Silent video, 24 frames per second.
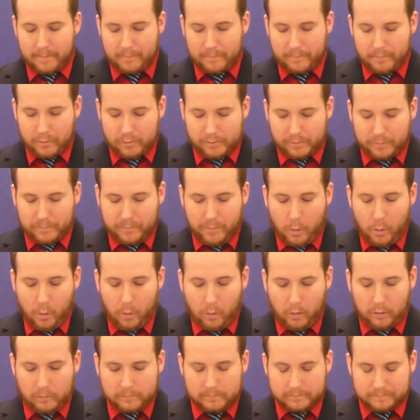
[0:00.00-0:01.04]
Verse
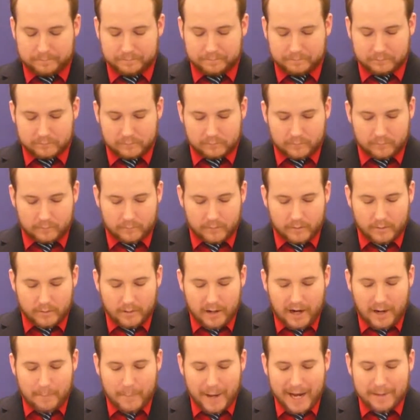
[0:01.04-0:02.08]
4.
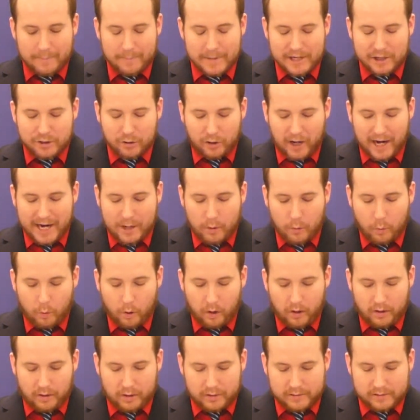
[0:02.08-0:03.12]
I made me great
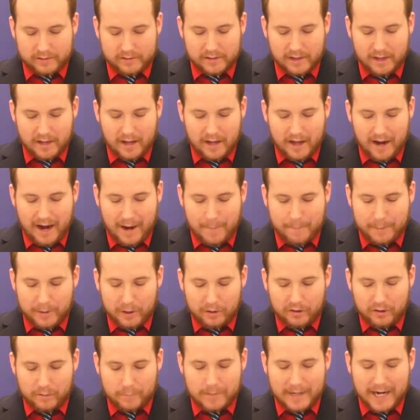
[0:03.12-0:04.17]
works. I
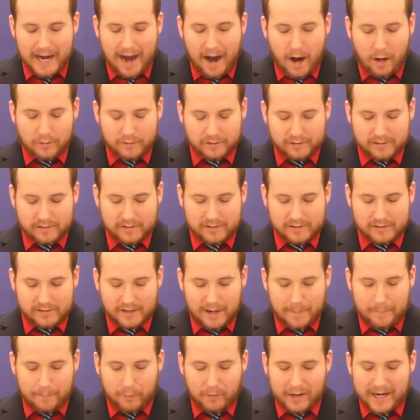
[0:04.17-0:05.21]
builded me houses.
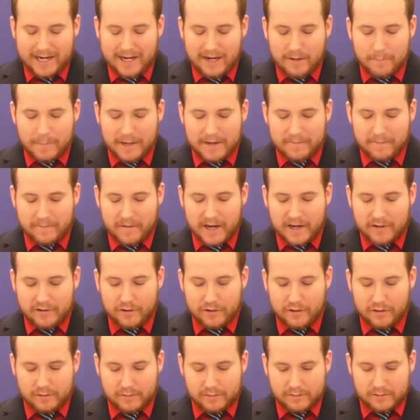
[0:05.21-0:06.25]
I planted me
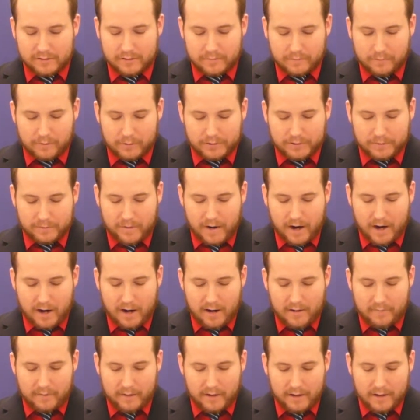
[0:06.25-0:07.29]
vineyards. Verse
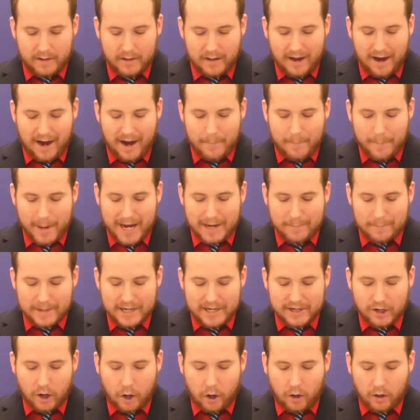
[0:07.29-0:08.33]
5. I made
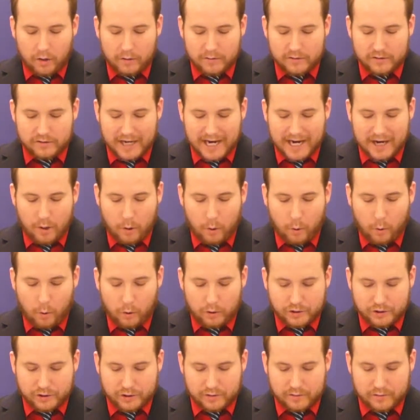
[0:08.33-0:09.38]
me gardens and
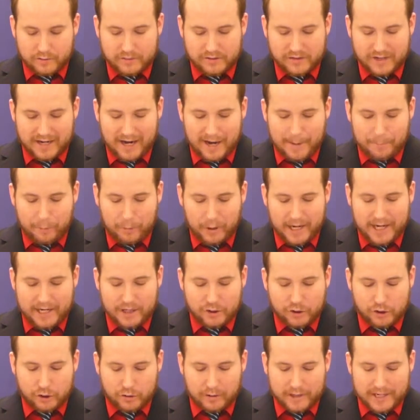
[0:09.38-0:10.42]
orchards, and I
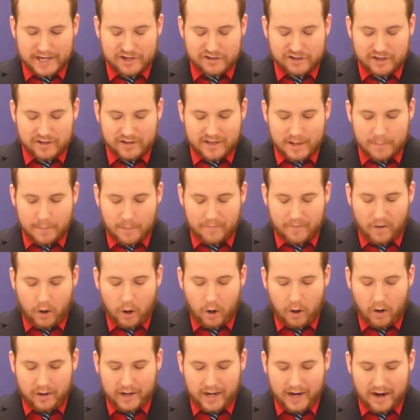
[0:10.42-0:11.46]
planted trees in them of
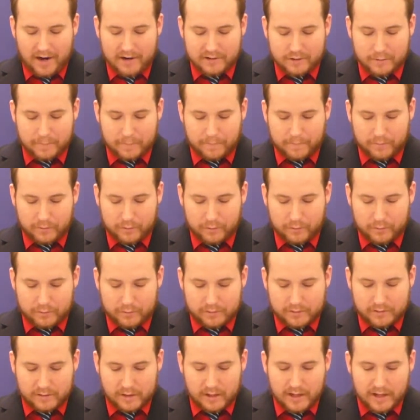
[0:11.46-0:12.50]
all kinds of
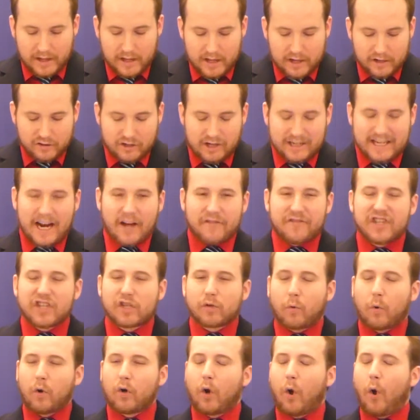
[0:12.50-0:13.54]
fruits. Check out
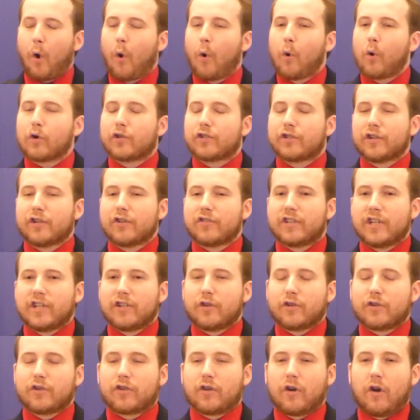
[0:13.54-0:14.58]
this word orchards in
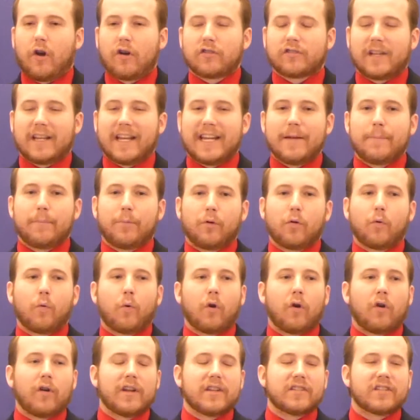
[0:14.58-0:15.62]
your Strong's. The Hebrew
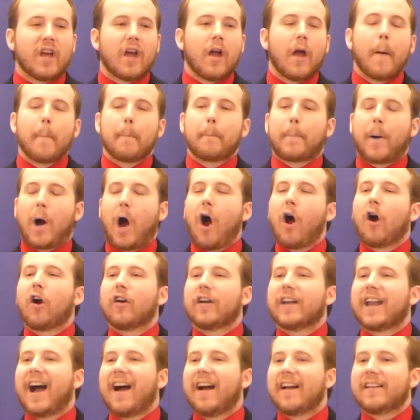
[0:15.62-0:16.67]
word is
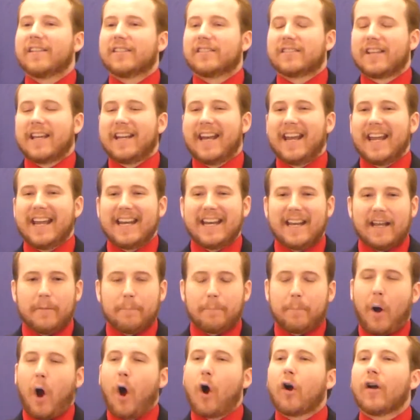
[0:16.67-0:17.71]
paradise, and it,
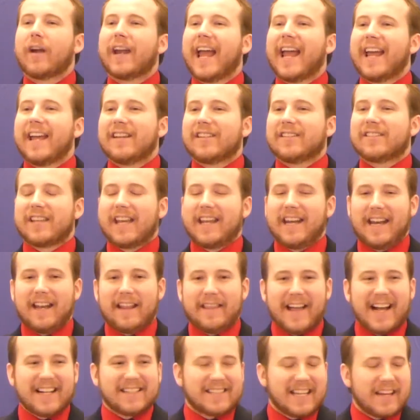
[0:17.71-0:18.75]
it paradise, and
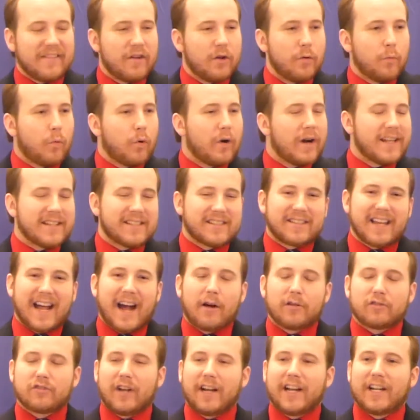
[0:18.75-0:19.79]
it, that's even what it
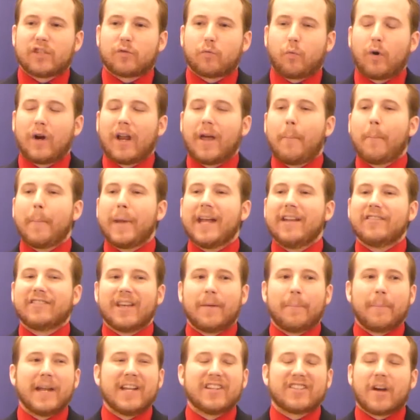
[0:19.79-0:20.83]
sounds like is what it means.
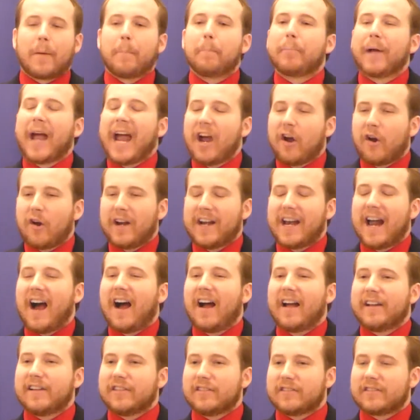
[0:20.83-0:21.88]
It means a
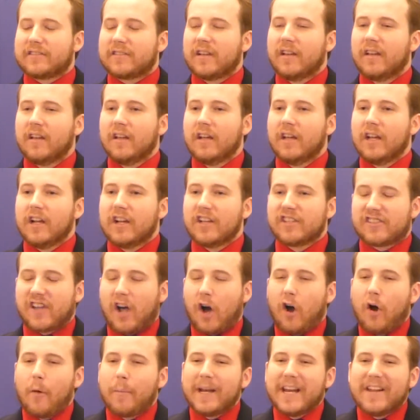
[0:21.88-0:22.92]
paradise.
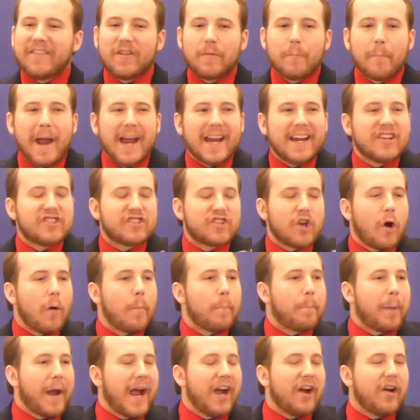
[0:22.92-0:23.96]
Solomon even made his
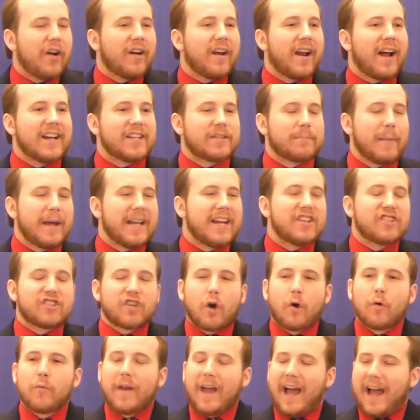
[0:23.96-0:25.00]
own paradise, made his
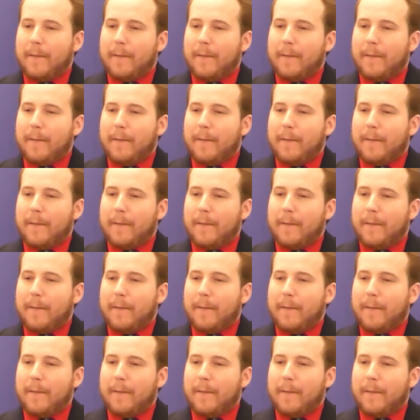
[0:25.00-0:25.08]
own